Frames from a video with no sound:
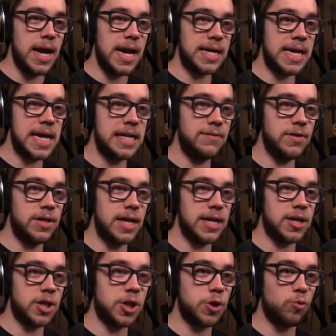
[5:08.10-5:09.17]
I can't even like
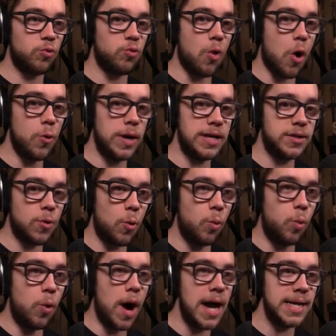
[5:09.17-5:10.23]
throw it?
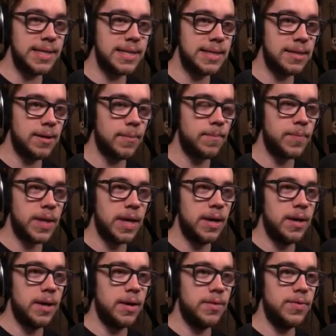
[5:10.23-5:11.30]
What?
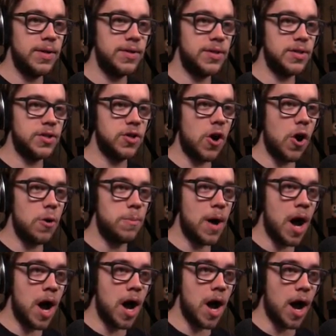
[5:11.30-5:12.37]
This is
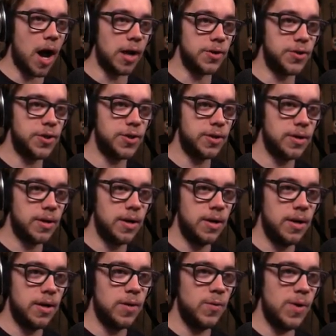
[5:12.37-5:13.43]
garbage.
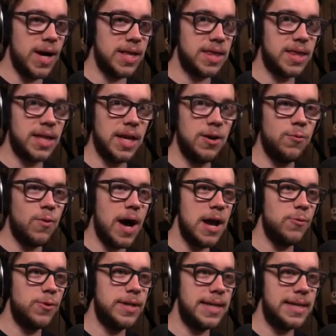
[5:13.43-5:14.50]
What the? Why
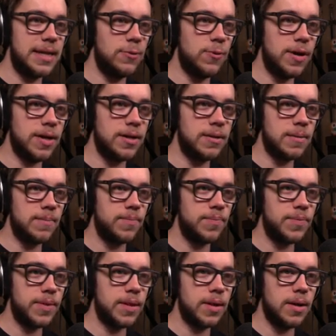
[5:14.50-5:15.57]
would anyone?
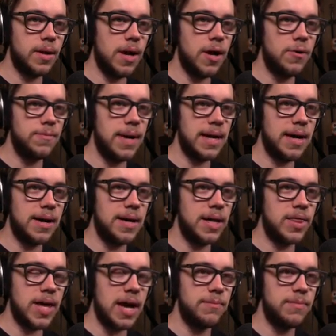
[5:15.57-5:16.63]
Oh my. Oh, I
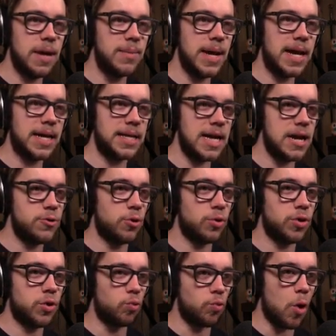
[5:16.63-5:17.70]
thought maybe I could either
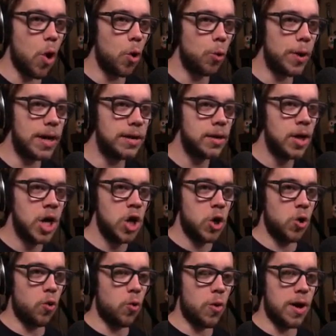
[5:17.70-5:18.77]
throw it
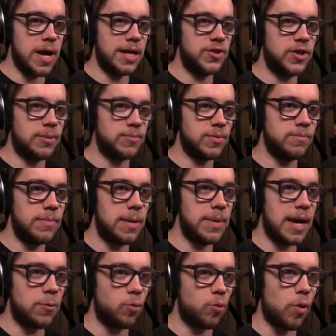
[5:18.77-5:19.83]
or it seems maybe
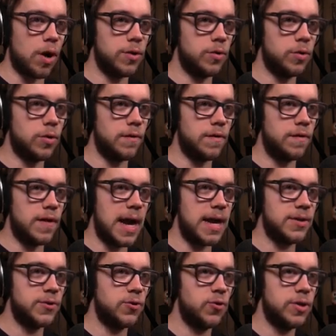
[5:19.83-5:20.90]
I run a little
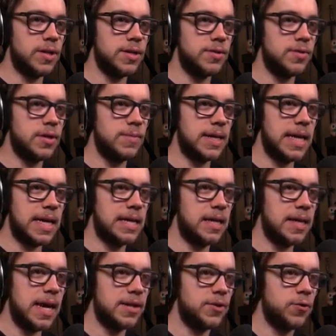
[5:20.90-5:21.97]
faster. It doesn't seem like any of
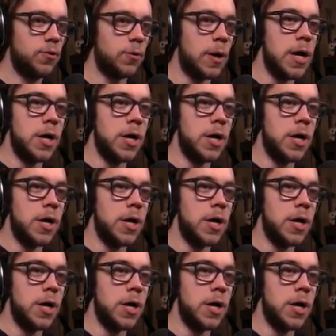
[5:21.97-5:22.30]
that's true.